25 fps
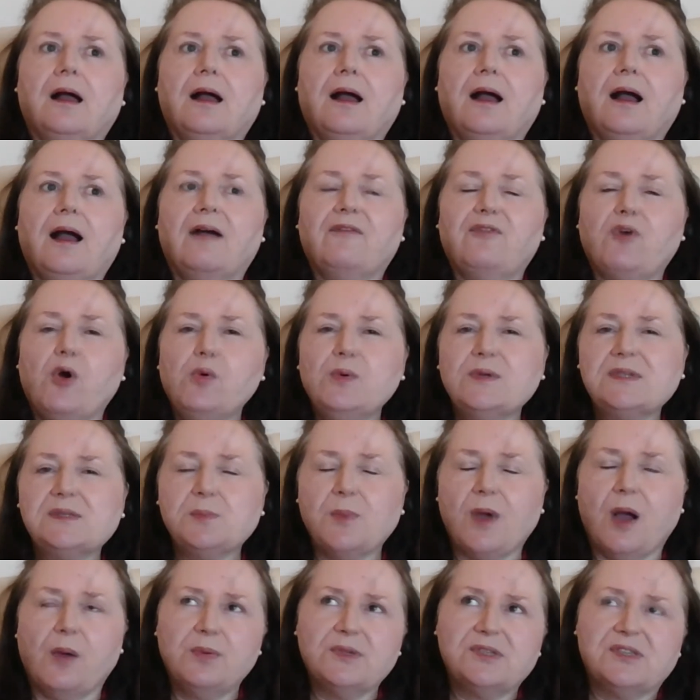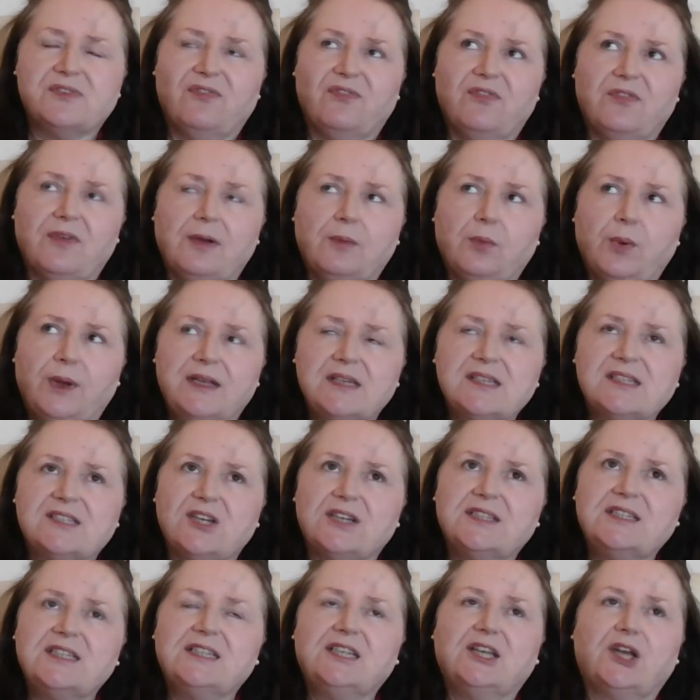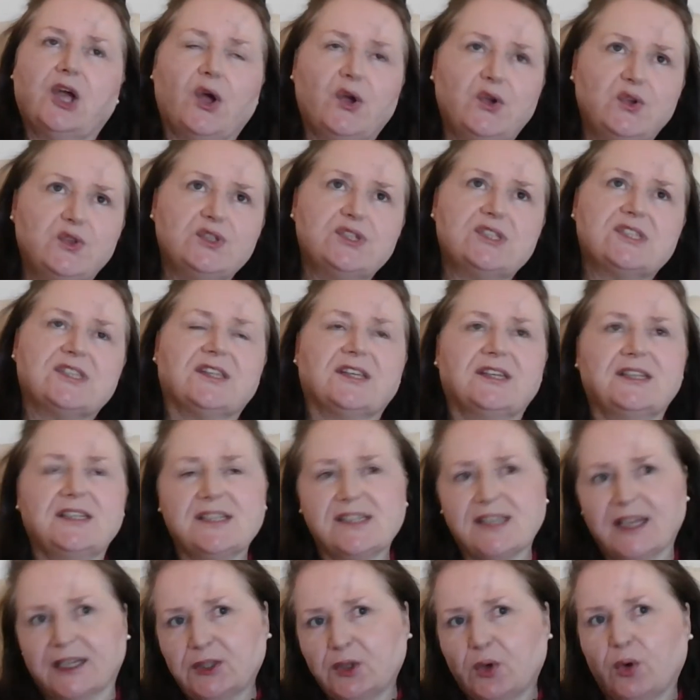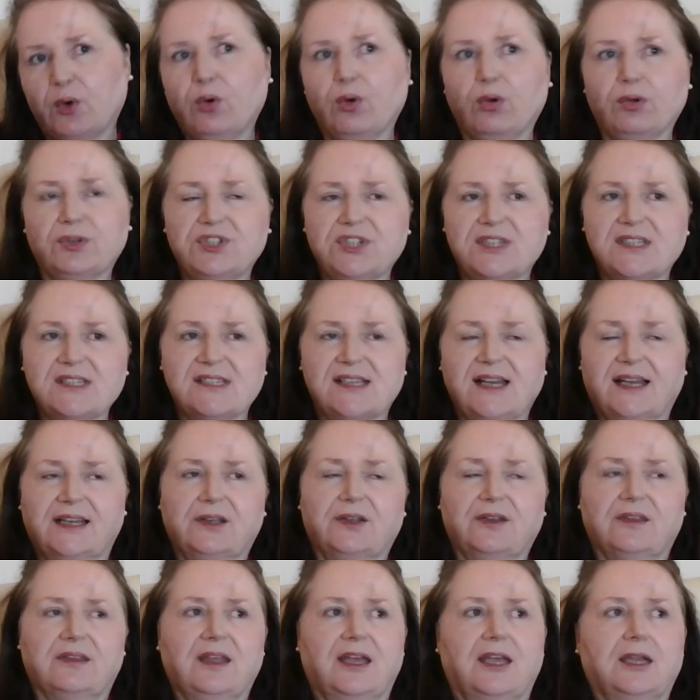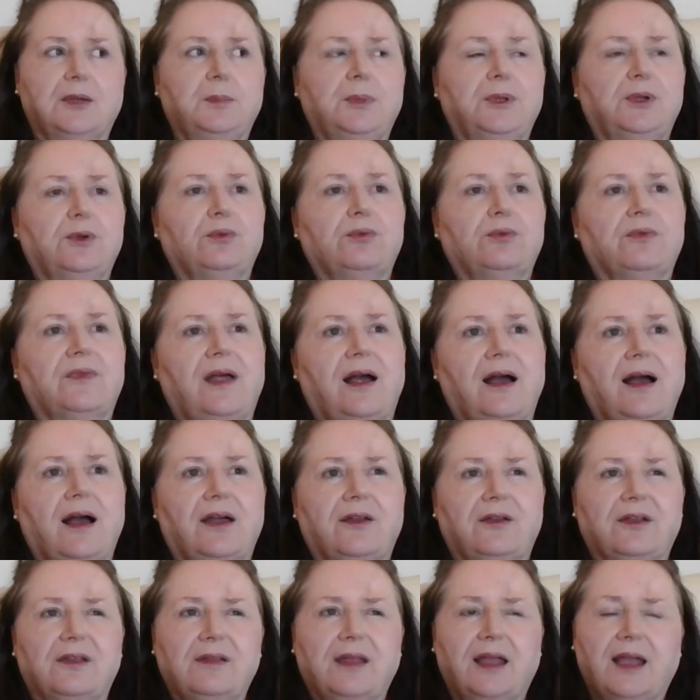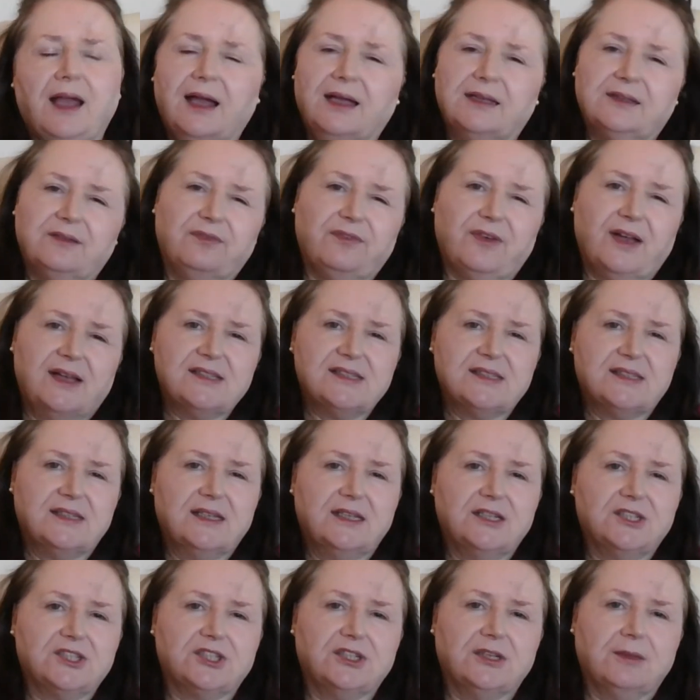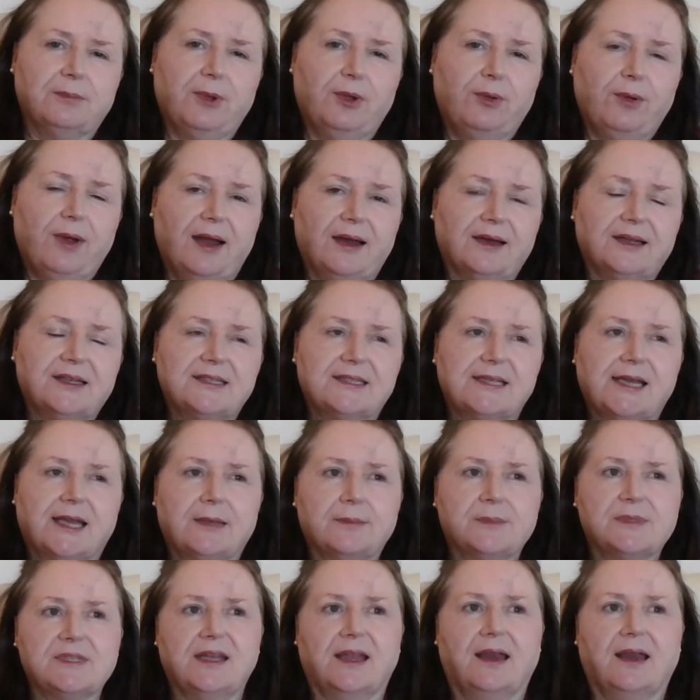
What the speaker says: when I studied counselling, psychology and psychotherapy and all that, I really had a fascination about archetypes.